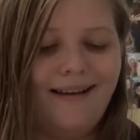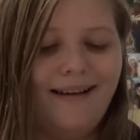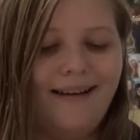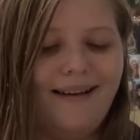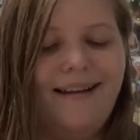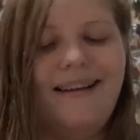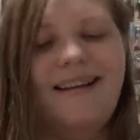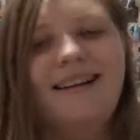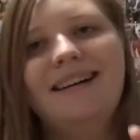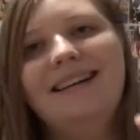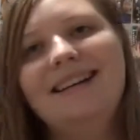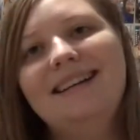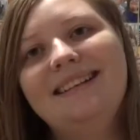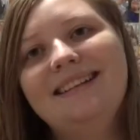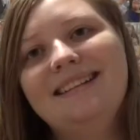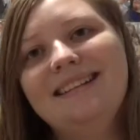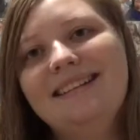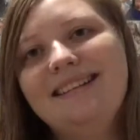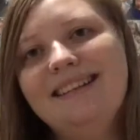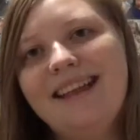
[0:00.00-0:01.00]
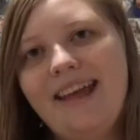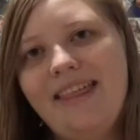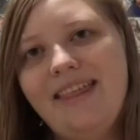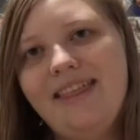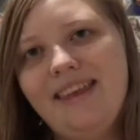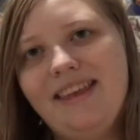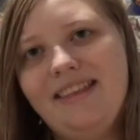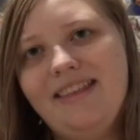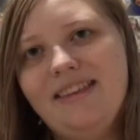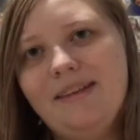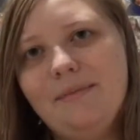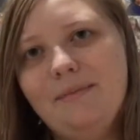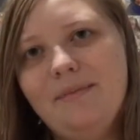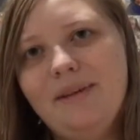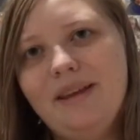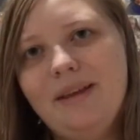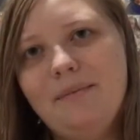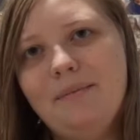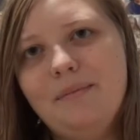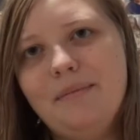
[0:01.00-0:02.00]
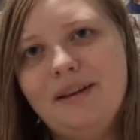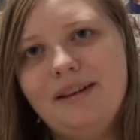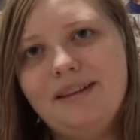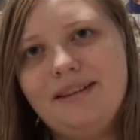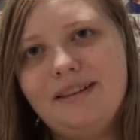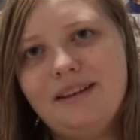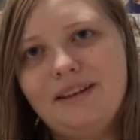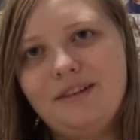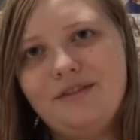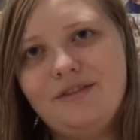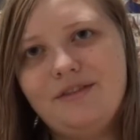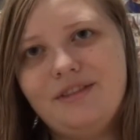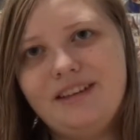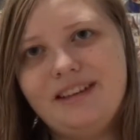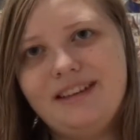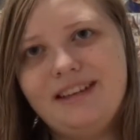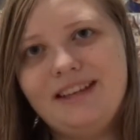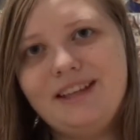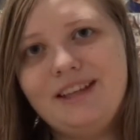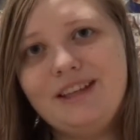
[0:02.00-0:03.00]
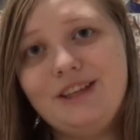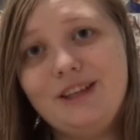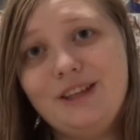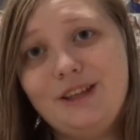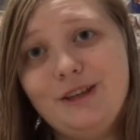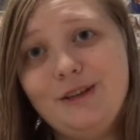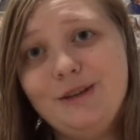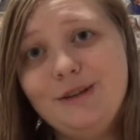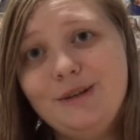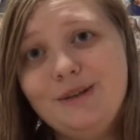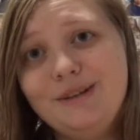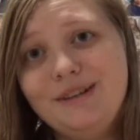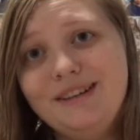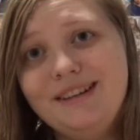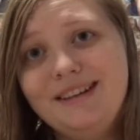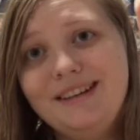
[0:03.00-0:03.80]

Aww, it's a Death Eater pin, but it's like really cute.